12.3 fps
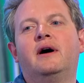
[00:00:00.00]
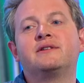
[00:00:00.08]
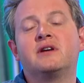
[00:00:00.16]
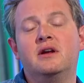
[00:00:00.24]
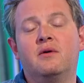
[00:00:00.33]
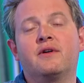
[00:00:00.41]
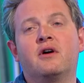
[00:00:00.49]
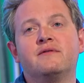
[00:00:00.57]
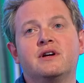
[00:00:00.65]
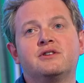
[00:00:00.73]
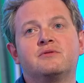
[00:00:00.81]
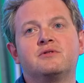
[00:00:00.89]
I'll tell you what the
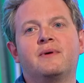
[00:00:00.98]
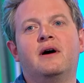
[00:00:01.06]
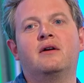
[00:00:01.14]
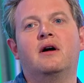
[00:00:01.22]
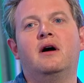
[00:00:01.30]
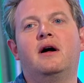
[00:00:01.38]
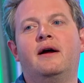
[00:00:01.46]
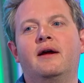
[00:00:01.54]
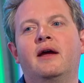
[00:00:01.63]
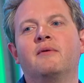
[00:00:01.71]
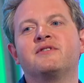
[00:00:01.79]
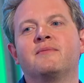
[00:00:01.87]
conversation was about.
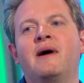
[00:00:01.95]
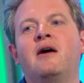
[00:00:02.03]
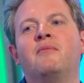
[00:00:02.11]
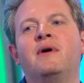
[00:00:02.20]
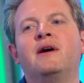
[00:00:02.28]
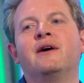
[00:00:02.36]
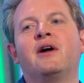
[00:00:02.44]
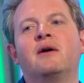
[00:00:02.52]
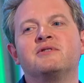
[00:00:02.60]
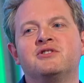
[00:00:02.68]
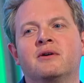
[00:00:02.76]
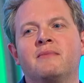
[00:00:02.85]
It was about me and I
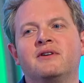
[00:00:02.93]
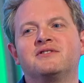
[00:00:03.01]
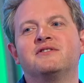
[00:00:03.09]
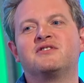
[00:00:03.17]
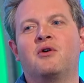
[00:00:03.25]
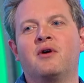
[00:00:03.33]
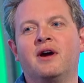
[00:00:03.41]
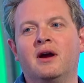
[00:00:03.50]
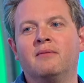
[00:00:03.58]
was doing most of the talking,